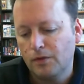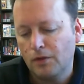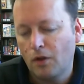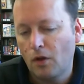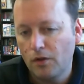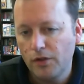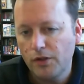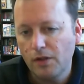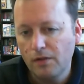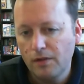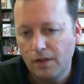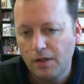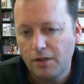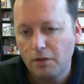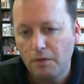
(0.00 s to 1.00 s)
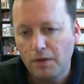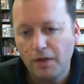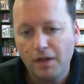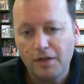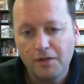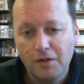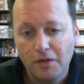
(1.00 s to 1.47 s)
console. The SG1000
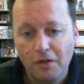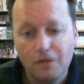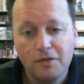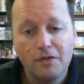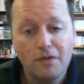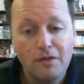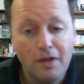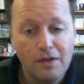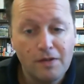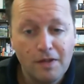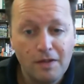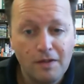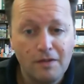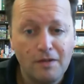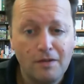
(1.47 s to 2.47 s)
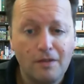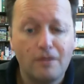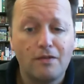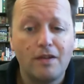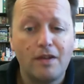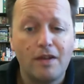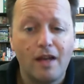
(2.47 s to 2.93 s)
is the console, the
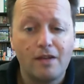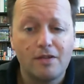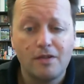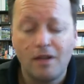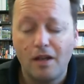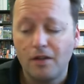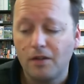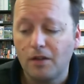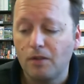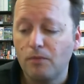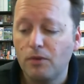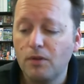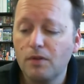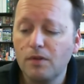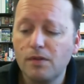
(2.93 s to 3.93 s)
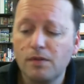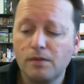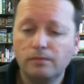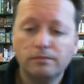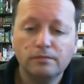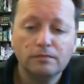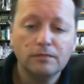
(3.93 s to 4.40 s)
SC3000 are the computers,
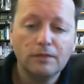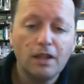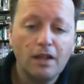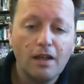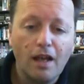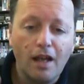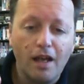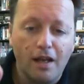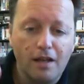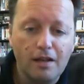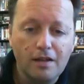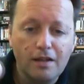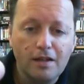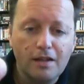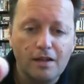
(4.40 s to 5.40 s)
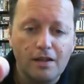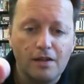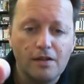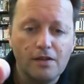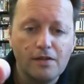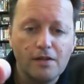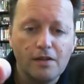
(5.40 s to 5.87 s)
and it
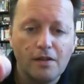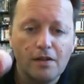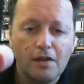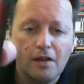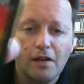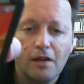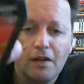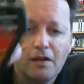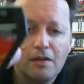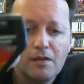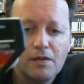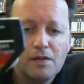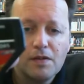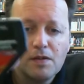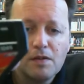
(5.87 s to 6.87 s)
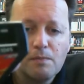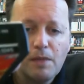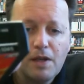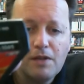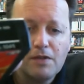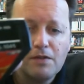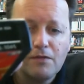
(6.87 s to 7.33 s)
is
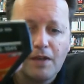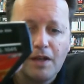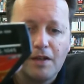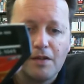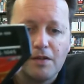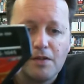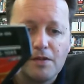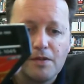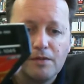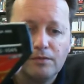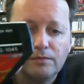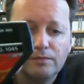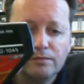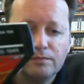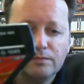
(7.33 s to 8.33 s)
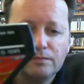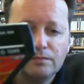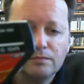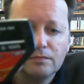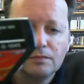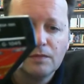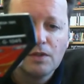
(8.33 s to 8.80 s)
Space Invaders.
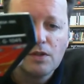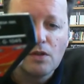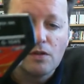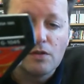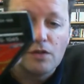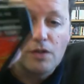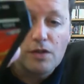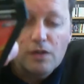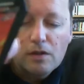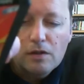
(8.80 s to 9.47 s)
So it's just a